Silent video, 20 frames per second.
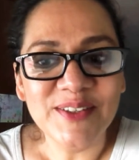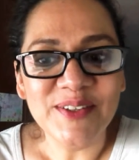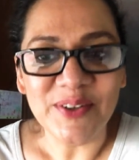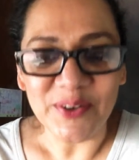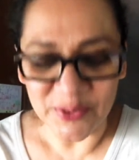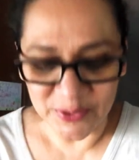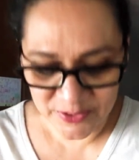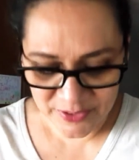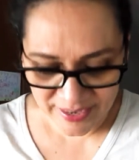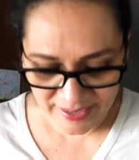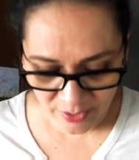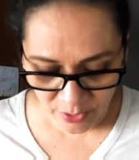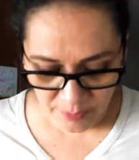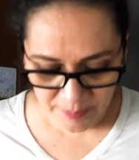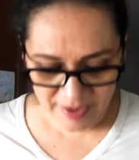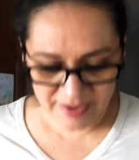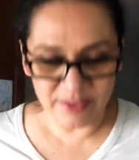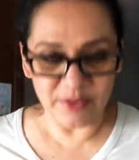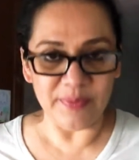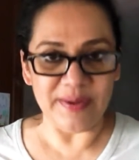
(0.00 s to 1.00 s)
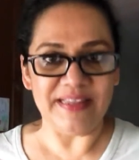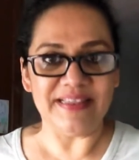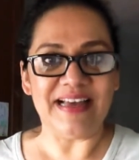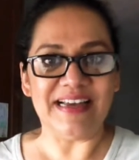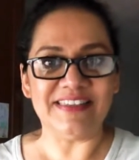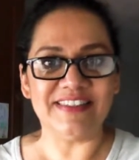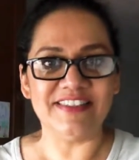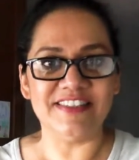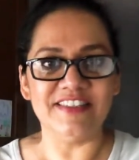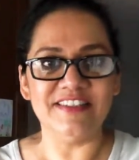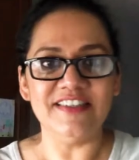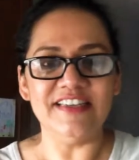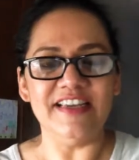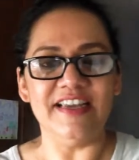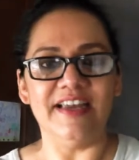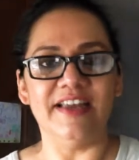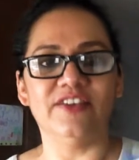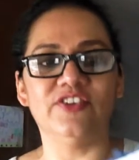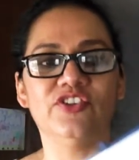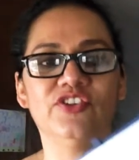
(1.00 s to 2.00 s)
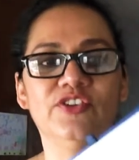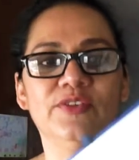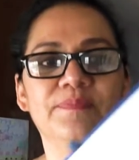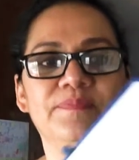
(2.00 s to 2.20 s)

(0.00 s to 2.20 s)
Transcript: All right. Oh, by the way, that's the TH.